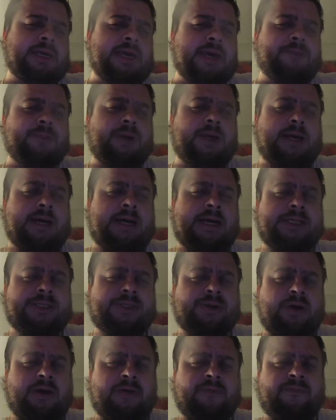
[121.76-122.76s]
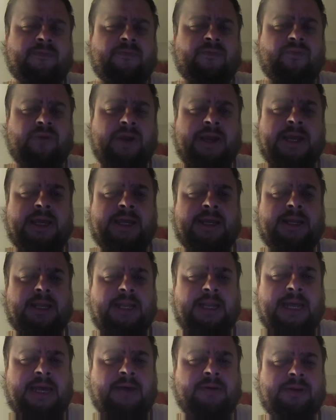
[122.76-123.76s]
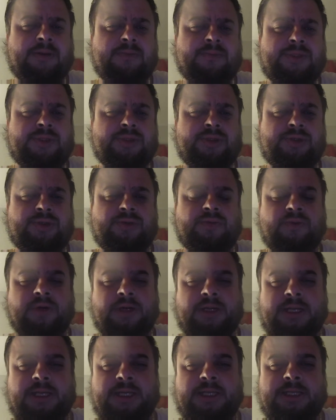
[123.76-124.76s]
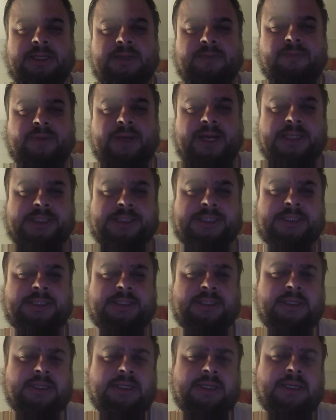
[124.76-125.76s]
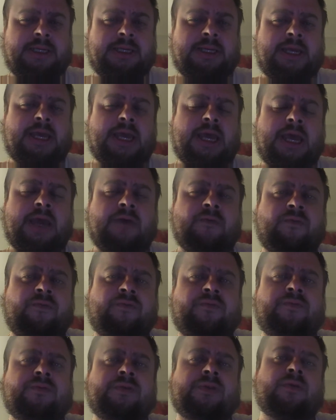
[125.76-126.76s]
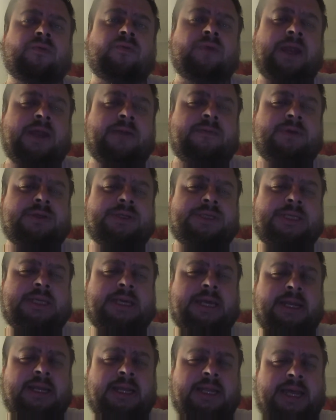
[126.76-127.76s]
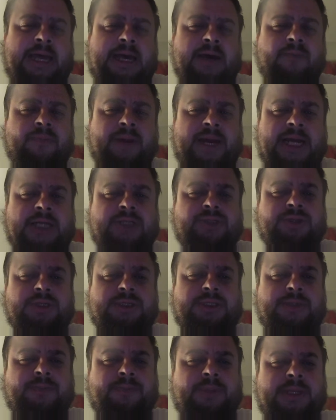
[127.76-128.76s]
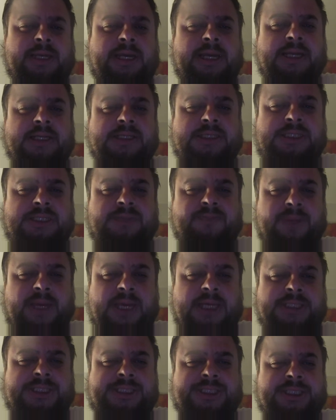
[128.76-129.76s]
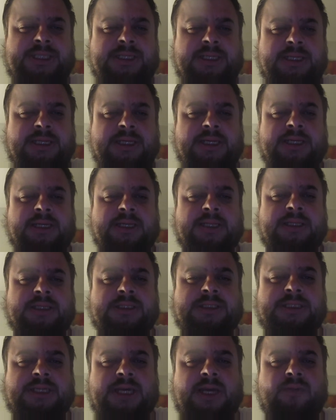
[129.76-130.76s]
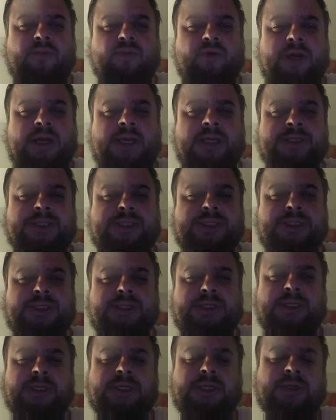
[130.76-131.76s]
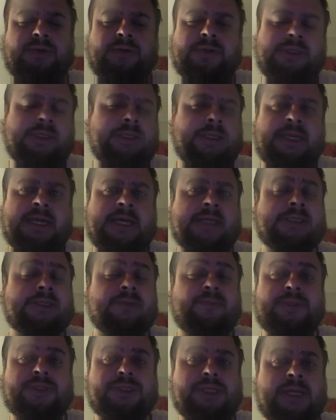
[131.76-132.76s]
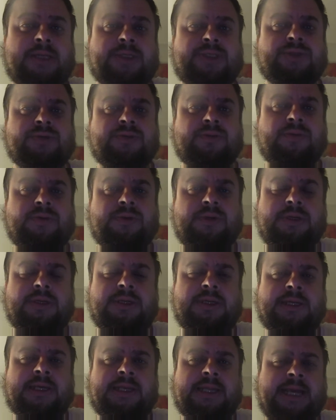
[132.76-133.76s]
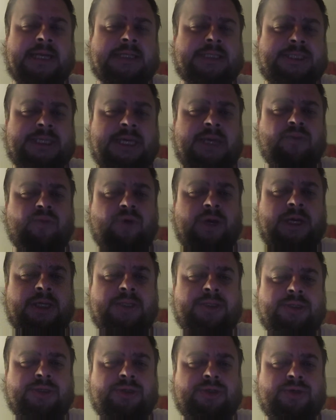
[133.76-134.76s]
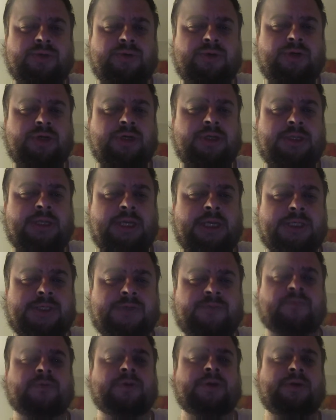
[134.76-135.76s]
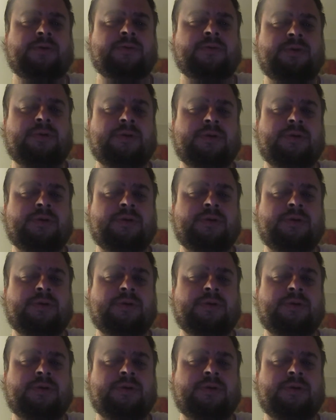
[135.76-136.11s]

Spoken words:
kept guys off of Ray and allowed him to do what he did best. If the Ravens can allow Patrick to play in space, the same way he's, you know, he has the potential that same way to do good things for you.